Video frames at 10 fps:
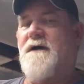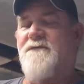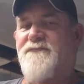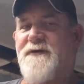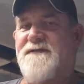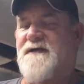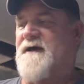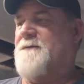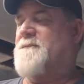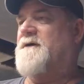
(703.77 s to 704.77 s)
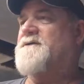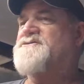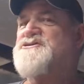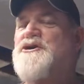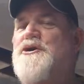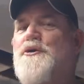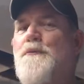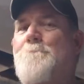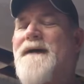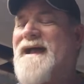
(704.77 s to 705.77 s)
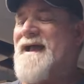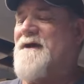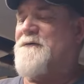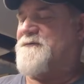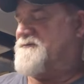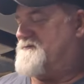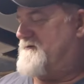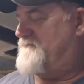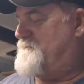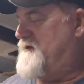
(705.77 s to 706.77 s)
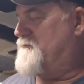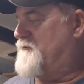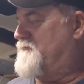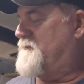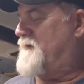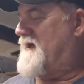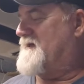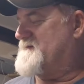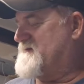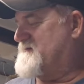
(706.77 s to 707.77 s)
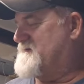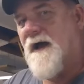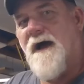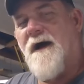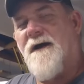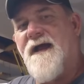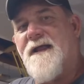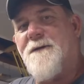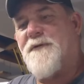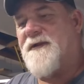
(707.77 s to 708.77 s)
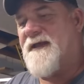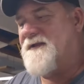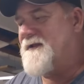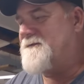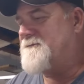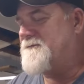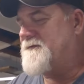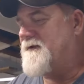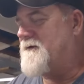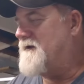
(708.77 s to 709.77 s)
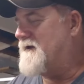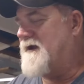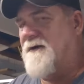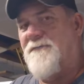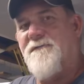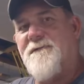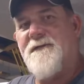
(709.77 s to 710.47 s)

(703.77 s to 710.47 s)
of Rydlyme. 2 pounds of mineral deposits. All right, I'm going to end it. There you go.